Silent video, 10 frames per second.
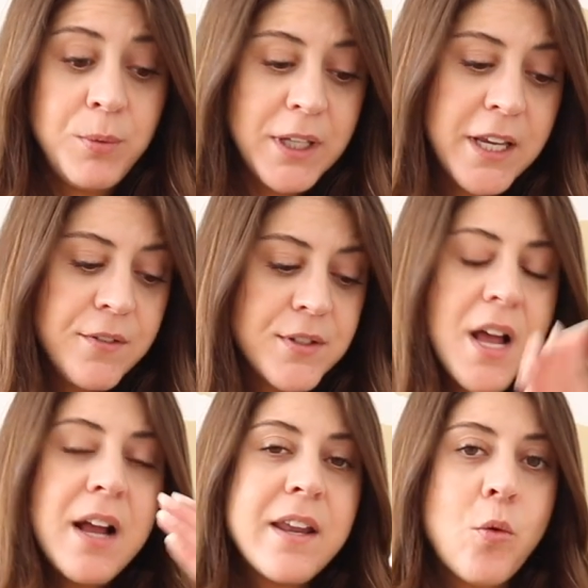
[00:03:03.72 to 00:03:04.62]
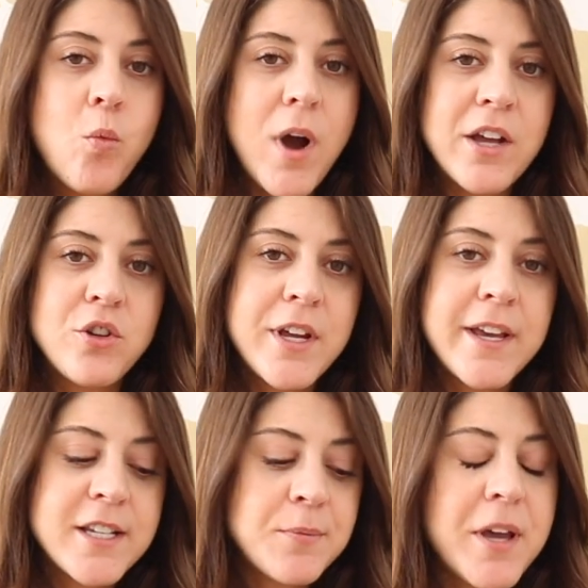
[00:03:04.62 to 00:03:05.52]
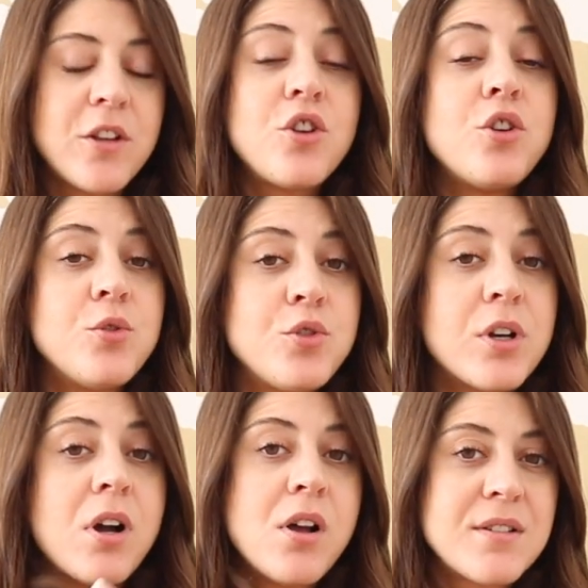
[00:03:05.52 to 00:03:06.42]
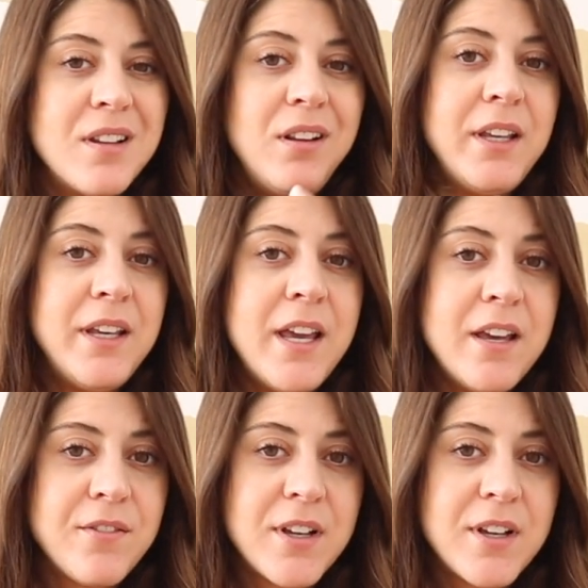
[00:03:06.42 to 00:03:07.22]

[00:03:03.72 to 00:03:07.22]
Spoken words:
beliefs, then why do they expect you to constantly give?